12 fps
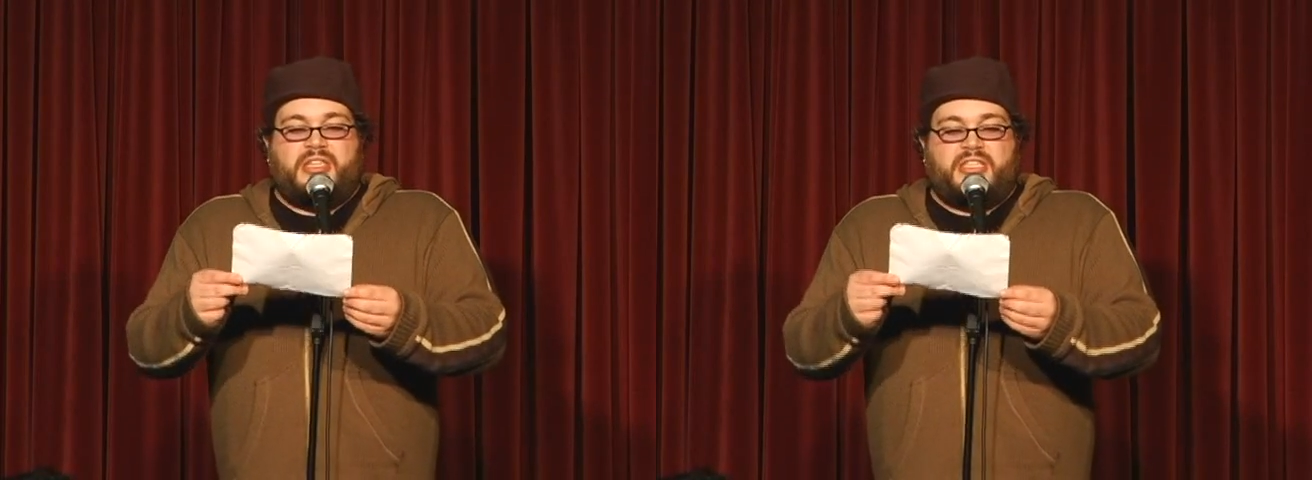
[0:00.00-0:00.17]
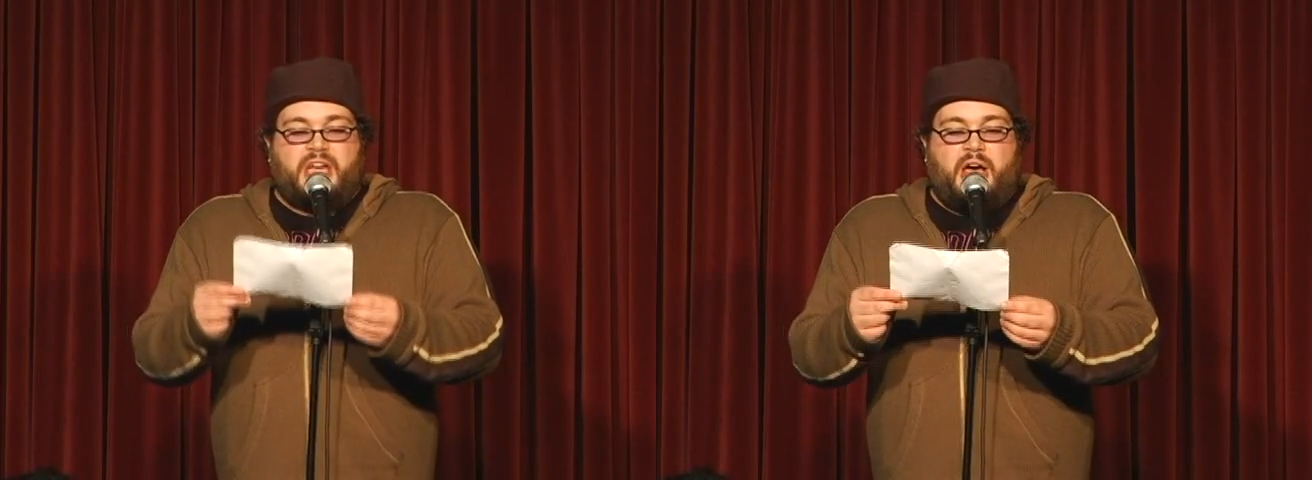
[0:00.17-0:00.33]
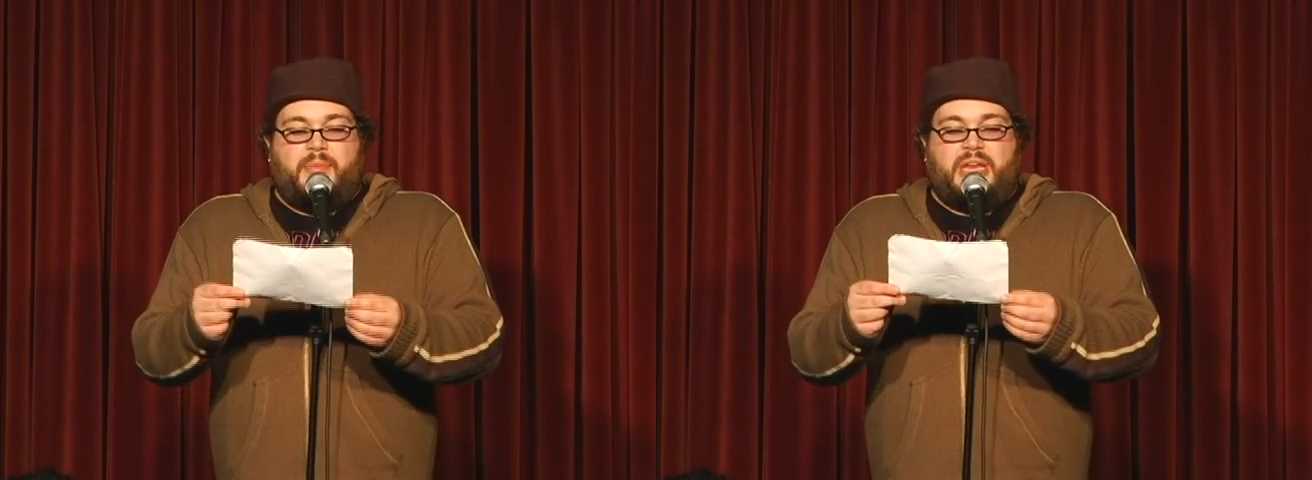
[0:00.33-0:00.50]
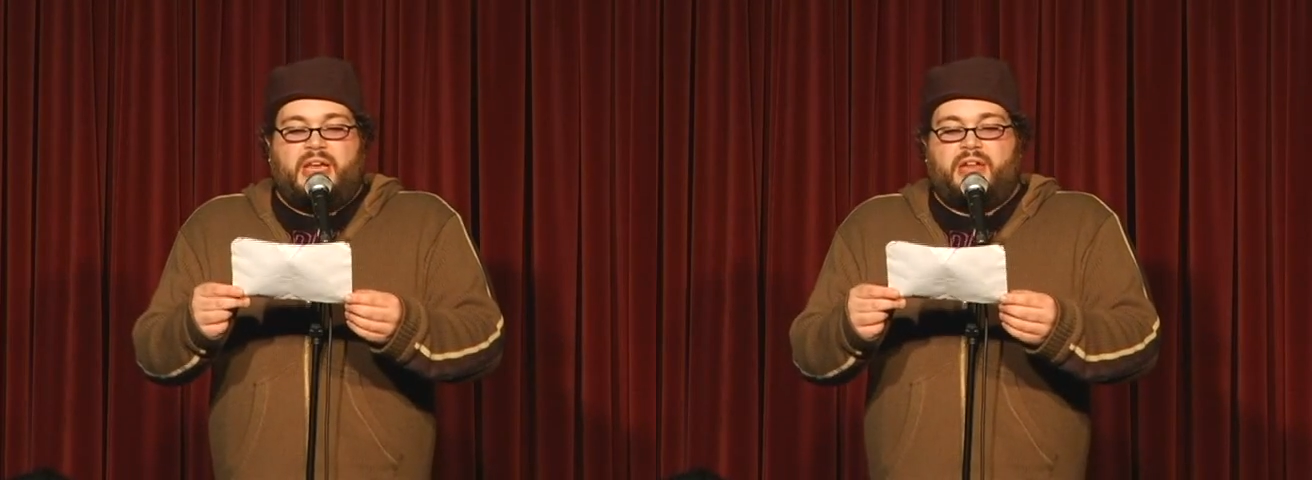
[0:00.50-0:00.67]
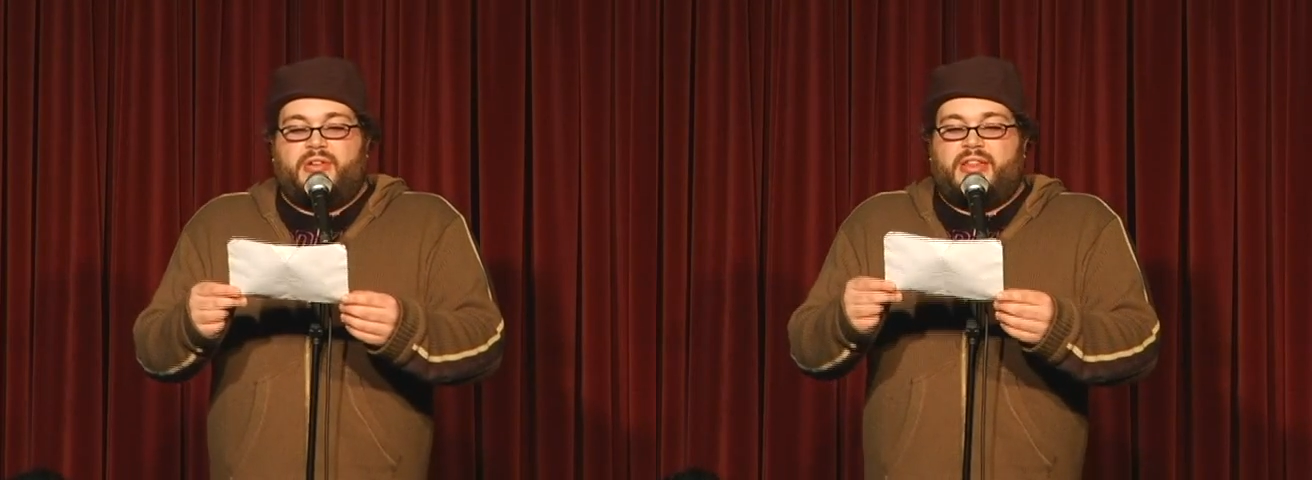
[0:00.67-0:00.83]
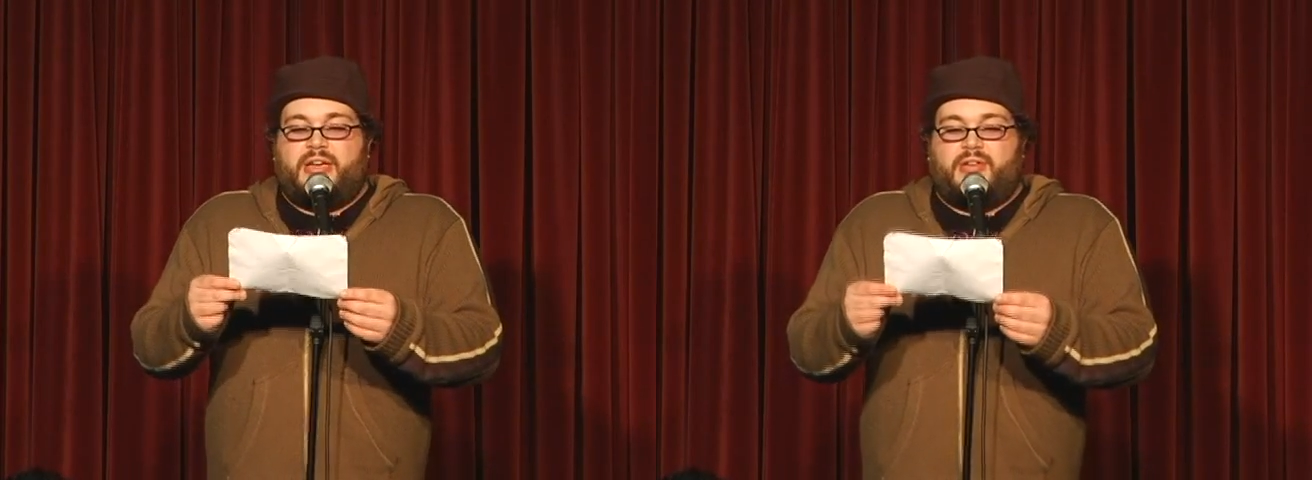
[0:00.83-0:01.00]

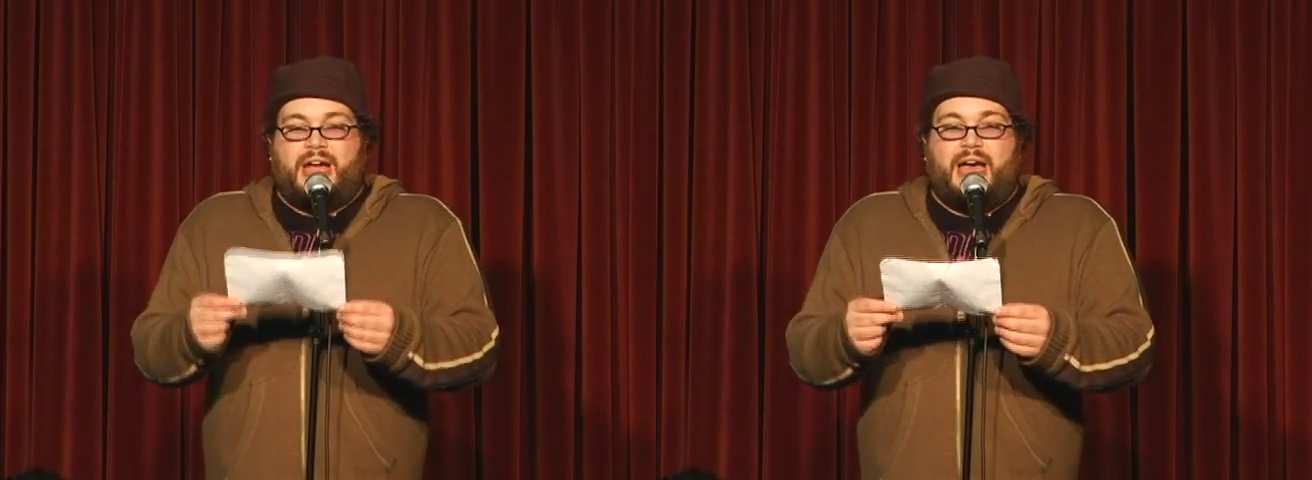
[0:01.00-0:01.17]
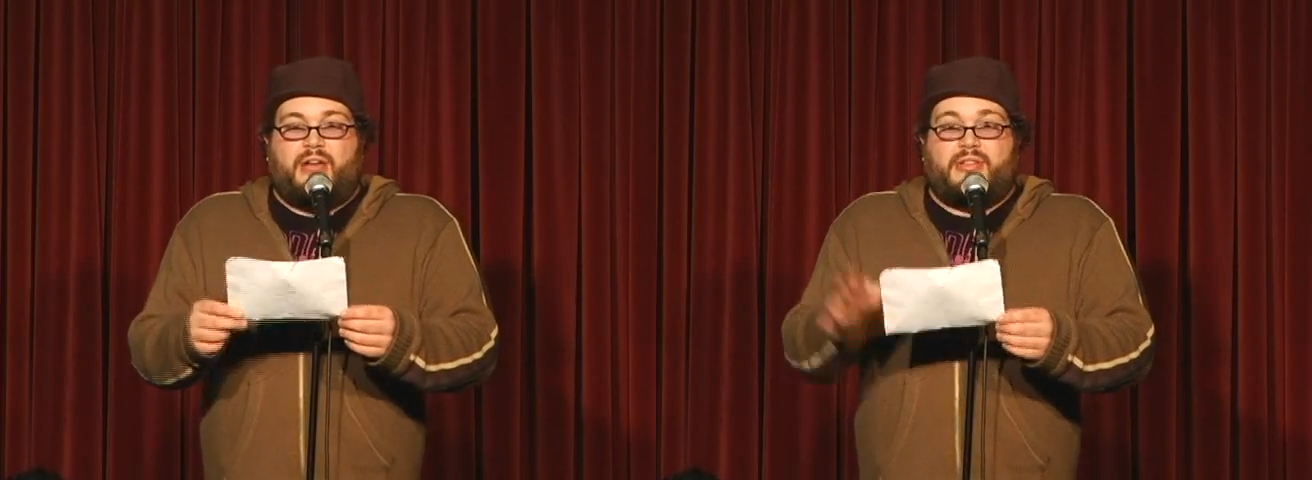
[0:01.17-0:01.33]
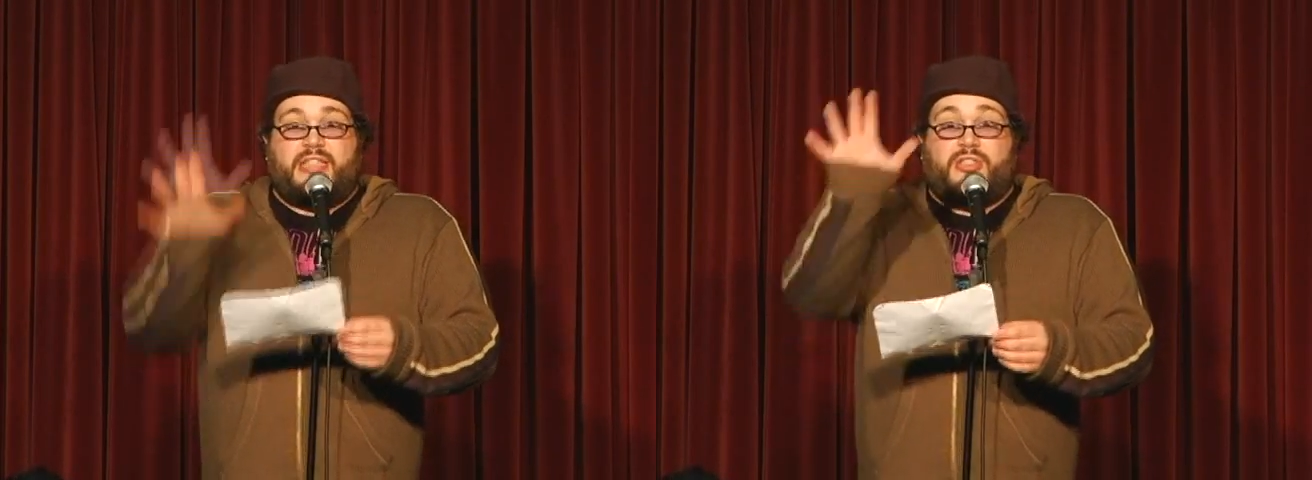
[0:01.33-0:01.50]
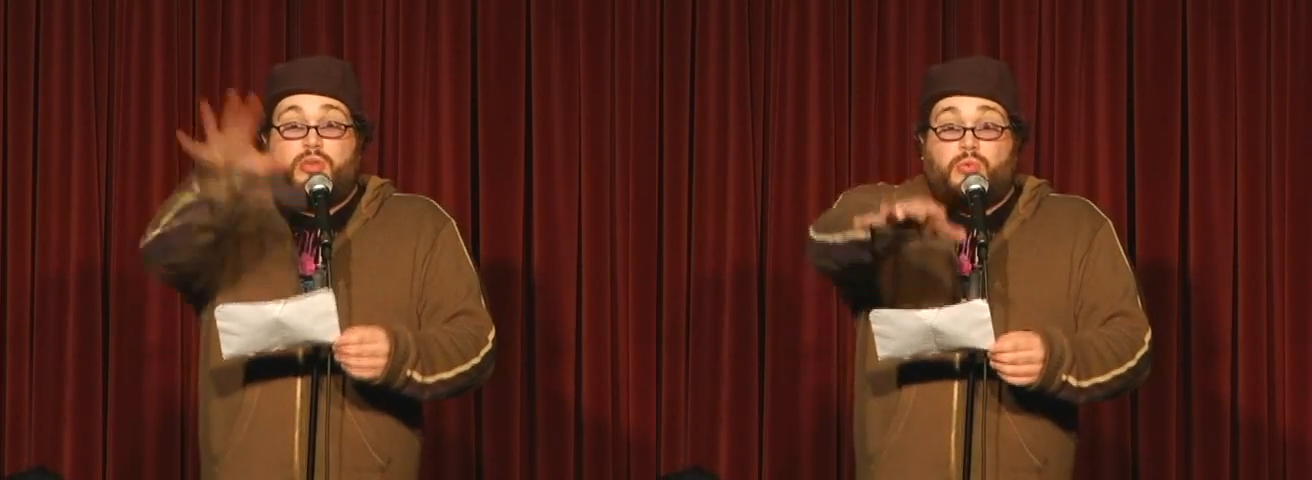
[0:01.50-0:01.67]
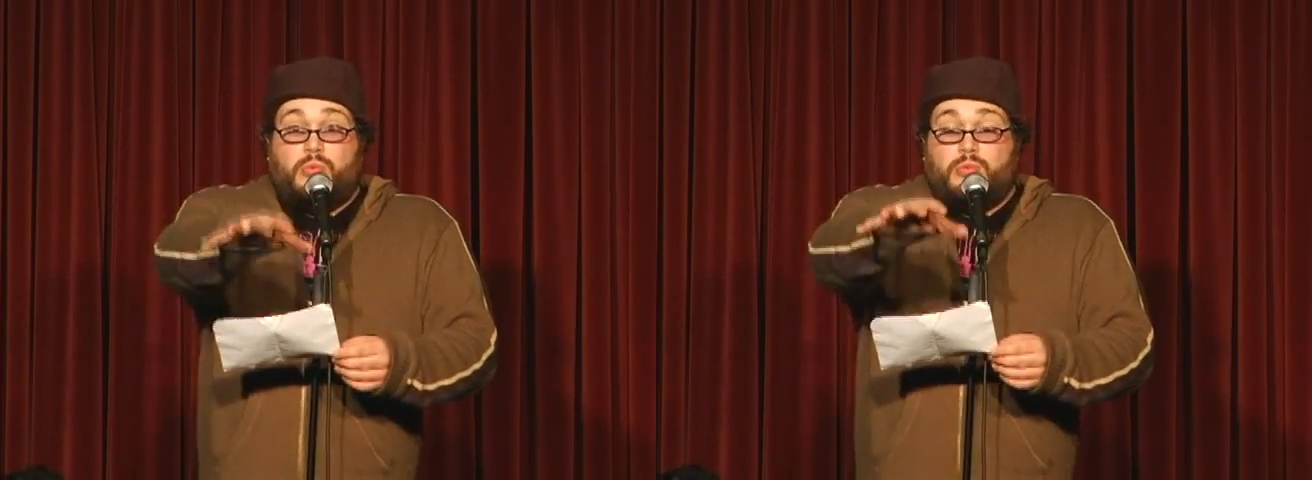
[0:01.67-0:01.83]
denominator in the crowd. That's you.